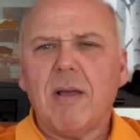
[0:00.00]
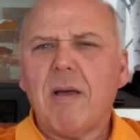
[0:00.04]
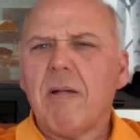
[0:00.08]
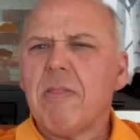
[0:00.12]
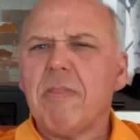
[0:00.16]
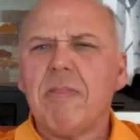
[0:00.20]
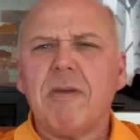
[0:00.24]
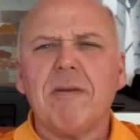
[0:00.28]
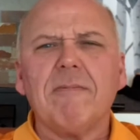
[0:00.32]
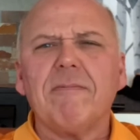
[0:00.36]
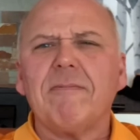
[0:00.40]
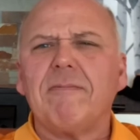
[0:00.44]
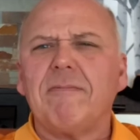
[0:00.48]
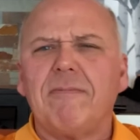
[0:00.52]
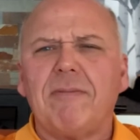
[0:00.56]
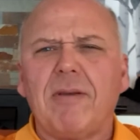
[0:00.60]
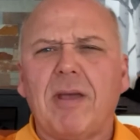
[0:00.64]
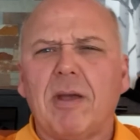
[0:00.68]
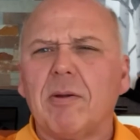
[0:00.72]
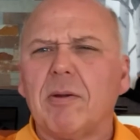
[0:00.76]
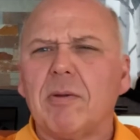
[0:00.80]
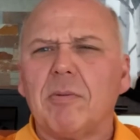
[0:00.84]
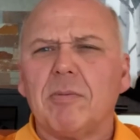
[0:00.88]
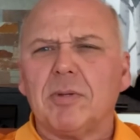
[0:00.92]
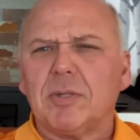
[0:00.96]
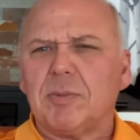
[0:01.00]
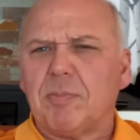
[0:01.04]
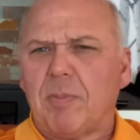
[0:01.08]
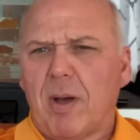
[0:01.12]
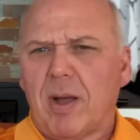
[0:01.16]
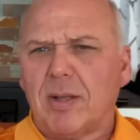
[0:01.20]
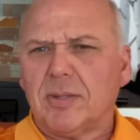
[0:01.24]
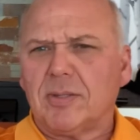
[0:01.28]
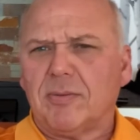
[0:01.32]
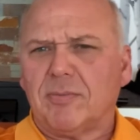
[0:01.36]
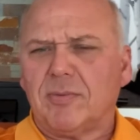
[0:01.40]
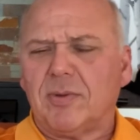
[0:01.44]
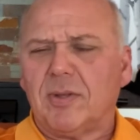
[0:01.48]
They're very
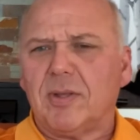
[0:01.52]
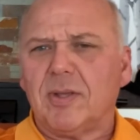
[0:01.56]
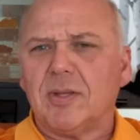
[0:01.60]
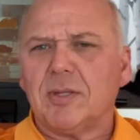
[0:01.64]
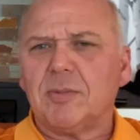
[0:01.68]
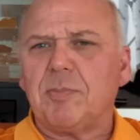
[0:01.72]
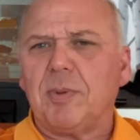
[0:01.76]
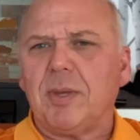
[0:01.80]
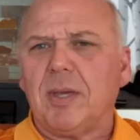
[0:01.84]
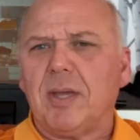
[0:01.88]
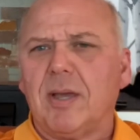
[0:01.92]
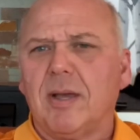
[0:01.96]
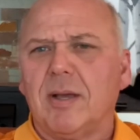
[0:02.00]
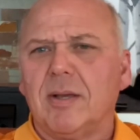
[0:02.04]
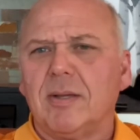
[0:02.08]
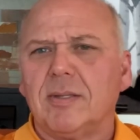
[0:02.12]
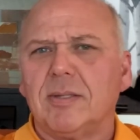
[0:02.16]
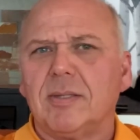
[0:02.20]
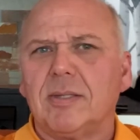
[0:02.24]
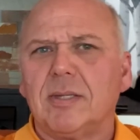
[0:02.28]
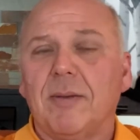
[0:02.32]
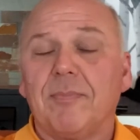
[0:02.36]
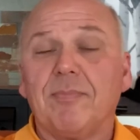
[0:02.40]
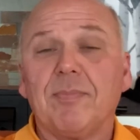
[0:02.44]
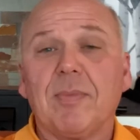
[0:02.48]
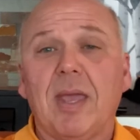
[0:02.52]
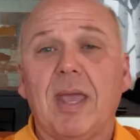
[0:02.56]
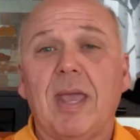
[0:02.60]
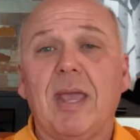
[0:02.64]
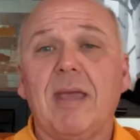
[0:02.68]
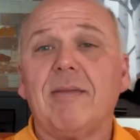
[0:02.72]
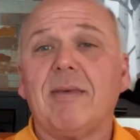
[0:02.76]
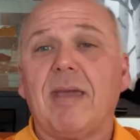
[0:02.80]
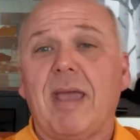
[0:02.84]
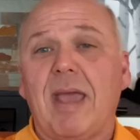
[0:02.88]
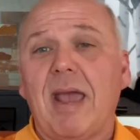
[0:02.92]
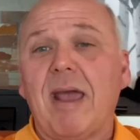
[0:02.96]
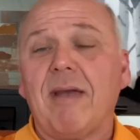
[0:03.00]
responsive to this because A,
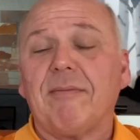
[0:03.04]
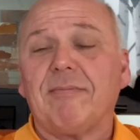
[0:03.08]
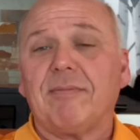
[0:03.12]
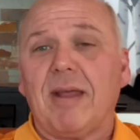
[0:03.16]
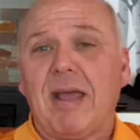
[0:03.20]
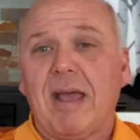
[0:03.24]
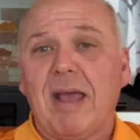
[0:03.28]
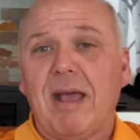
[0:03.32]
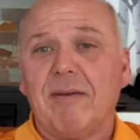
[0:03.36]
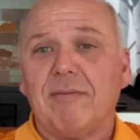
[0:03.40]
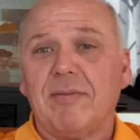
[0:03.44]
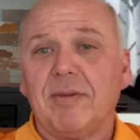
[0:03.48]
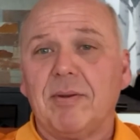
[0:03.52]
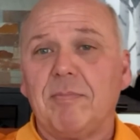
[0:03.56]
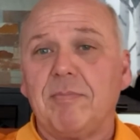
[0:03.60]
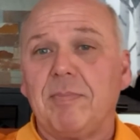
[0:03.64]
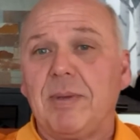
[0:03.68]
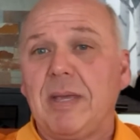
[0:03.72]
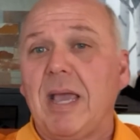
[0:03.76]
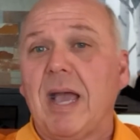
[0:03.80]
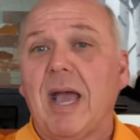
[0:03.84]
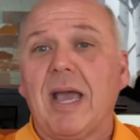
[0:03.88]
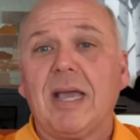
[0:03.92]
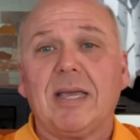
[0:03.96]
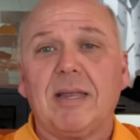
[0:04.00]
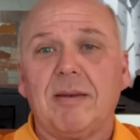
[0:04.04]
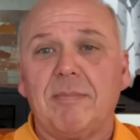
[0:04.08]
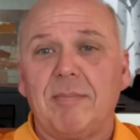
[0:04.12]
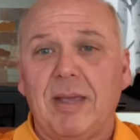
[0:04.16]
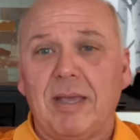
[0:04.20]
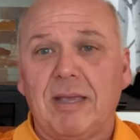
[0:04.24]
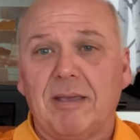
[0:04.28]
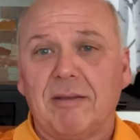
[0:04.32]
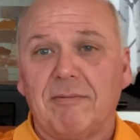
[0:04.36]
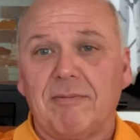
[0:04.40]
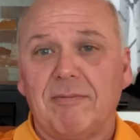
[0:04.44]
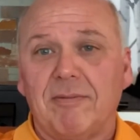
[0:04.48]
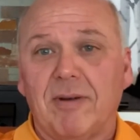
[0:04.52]
they have to have it, B, I can make
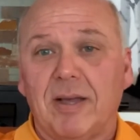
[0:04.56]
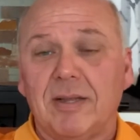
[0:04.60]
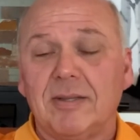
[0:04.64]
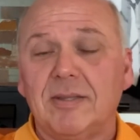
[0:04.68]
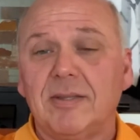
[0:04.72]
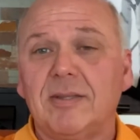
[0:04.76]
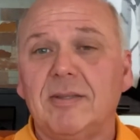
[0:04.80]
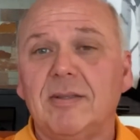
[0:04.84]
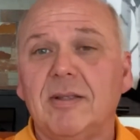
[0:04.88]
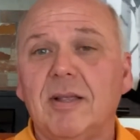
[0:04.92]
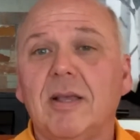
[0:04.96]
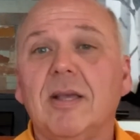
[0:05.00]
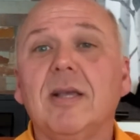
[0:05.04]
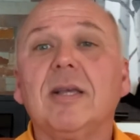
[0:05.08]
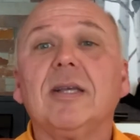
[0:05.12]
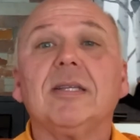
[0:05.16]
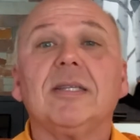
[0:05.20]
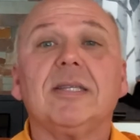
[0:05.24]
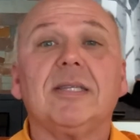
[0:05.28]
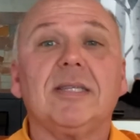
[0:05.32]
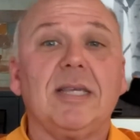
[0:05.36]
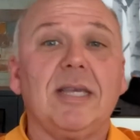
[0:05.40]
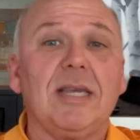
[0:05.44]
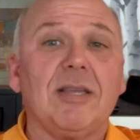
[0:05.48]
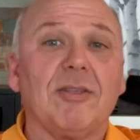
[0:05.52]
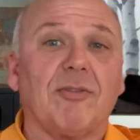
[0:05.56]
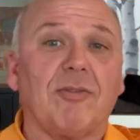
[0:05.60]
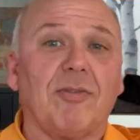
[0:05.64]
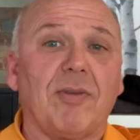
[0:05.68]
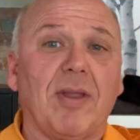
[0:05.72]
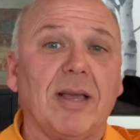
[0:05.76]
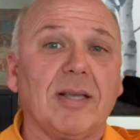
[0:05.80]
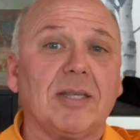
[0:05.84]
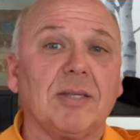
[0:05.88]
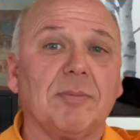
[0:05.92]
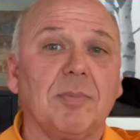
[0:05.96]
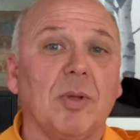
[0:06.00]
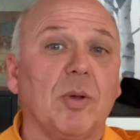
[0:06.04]
it fun, C, it's
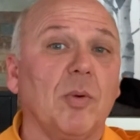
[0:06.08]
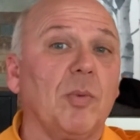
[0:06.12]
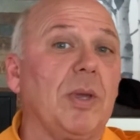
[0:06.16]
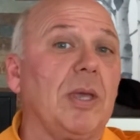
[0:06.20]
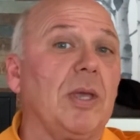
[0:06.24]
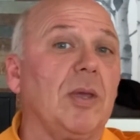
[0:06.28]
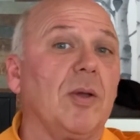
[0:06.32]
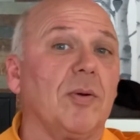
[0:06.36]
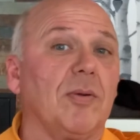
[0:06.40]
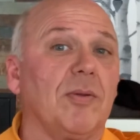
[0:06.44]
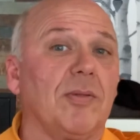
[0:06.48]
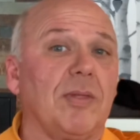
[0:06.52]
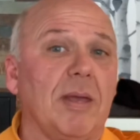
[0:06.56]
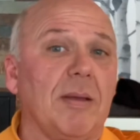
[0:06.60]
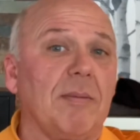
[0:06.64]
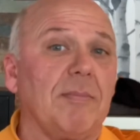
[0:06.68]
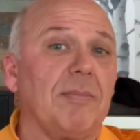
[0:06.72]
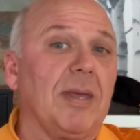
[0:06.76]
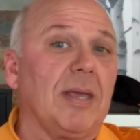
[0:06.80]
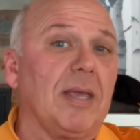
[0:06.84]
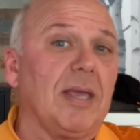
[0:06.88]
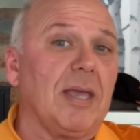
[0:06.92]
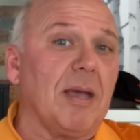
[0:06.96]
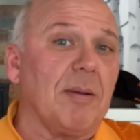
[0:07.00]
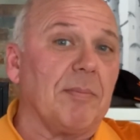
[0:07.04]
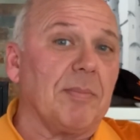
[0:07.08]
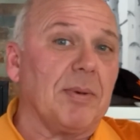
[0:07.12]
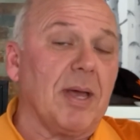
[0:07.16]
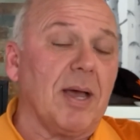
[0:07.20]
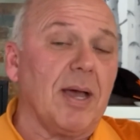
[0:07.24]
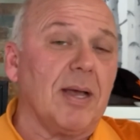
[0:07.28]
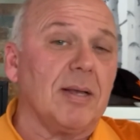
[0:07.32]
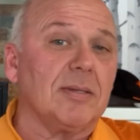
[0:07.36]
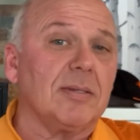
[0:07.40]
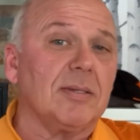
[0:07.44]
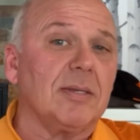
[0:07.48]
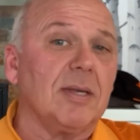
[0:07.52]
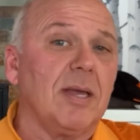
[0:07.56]
flexible, we can go to them, they can come to
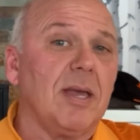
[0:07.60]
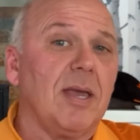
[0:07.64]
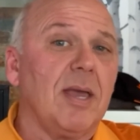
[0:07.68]
us.